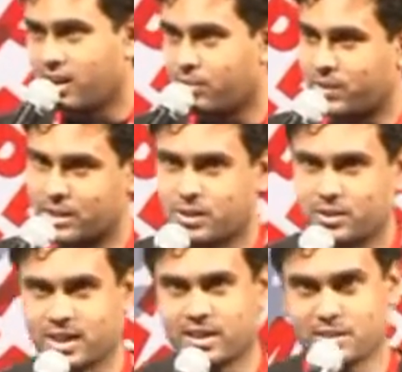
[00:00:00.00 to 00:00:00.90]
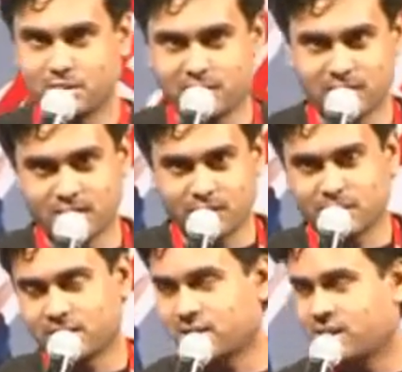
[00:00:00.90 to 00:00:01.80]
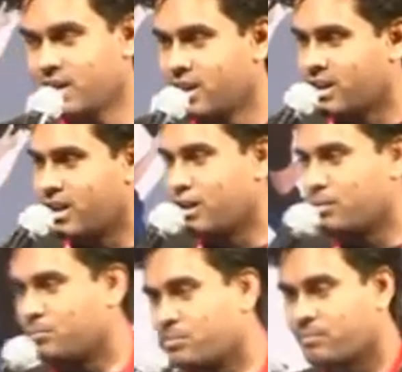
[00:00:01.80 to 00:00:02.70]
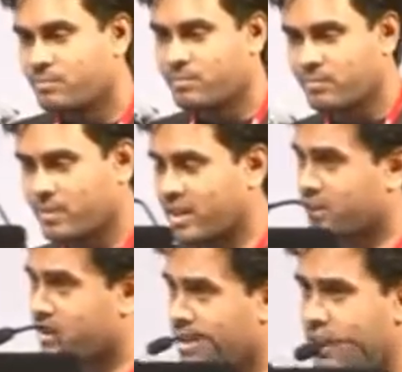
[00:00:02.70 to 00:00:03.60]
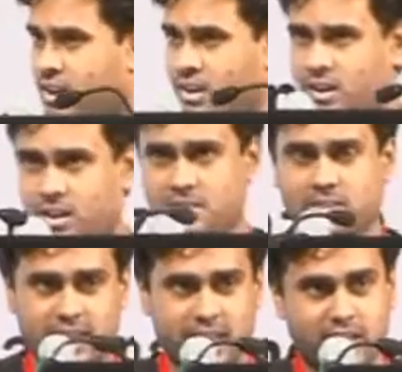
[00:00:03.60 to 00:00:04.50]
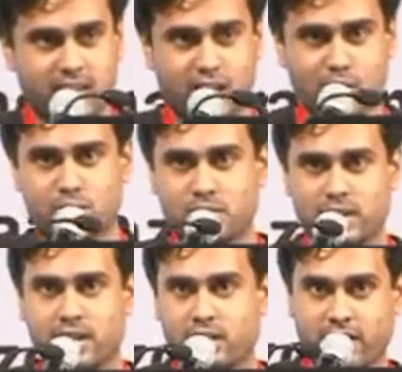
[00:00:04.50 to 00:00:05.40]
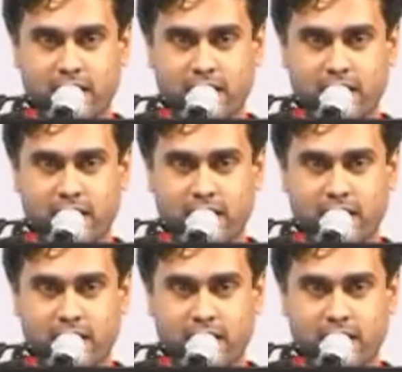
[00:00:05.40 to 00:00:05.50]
That's why you started using these services. And say now today your